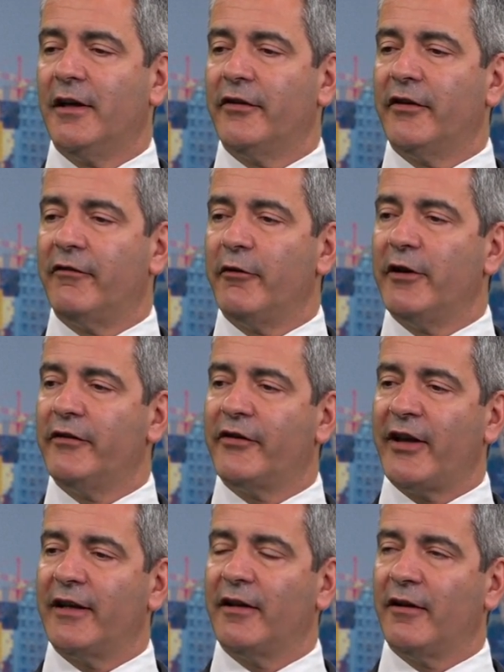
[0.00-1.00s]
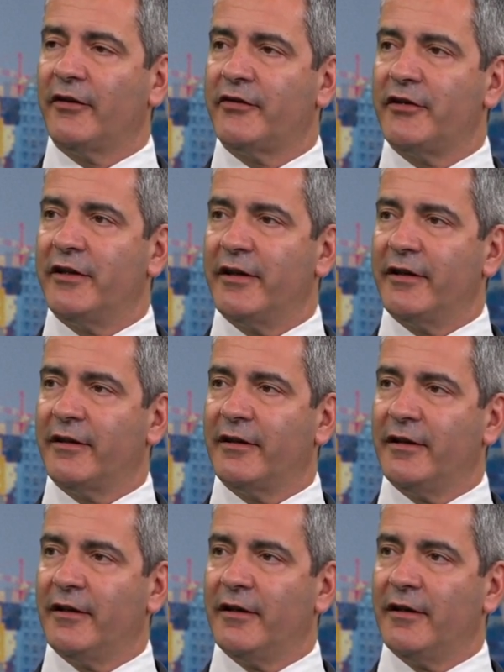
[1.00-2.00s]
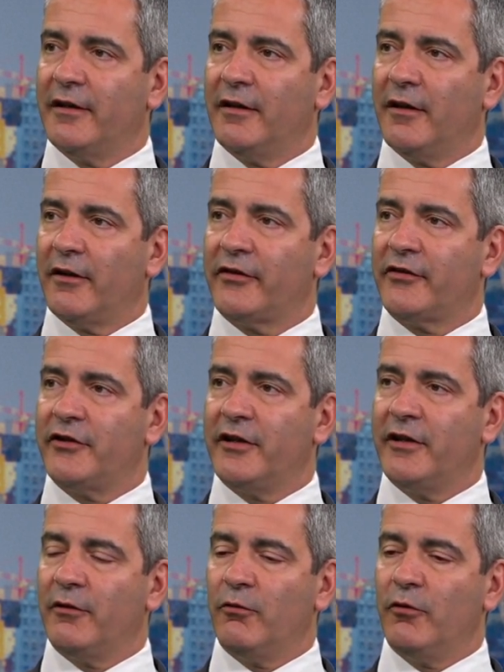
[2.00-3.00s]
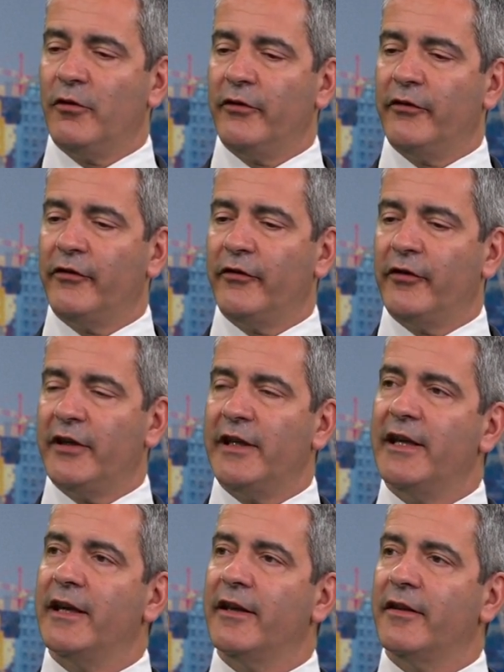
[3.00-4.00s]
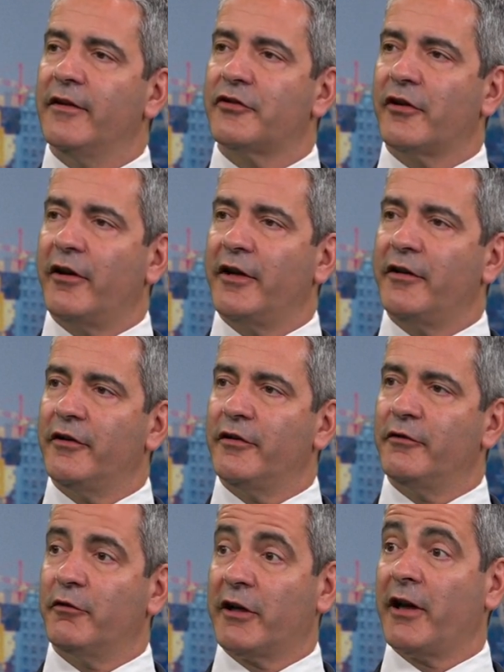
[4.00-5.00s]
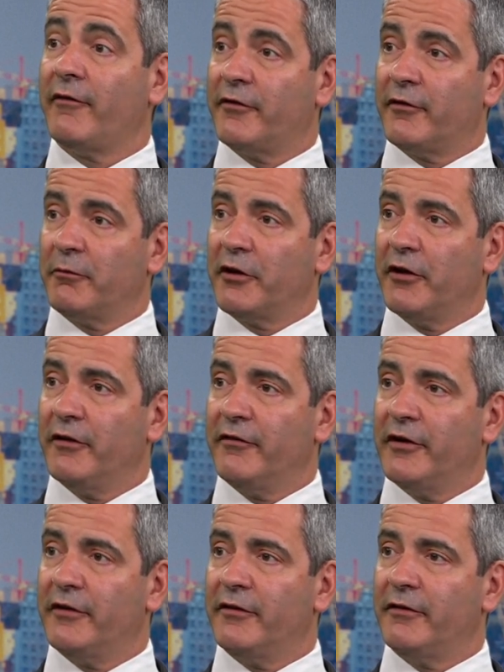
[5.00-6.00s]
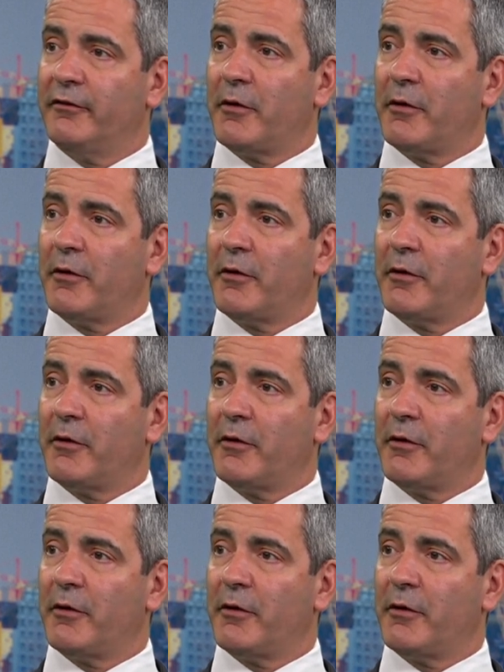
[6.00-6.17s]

So if we take last year was the year that China had recovered from COVID.